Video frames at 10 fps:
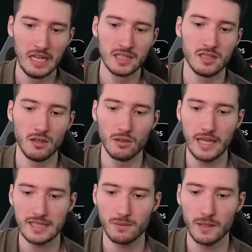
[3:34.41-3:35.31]
So
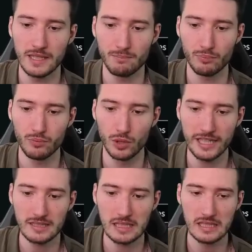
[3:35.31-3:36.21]
that's why the
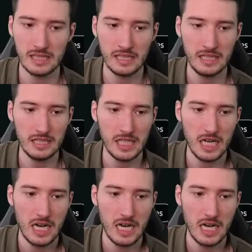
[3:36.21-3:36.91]
bricks is in here.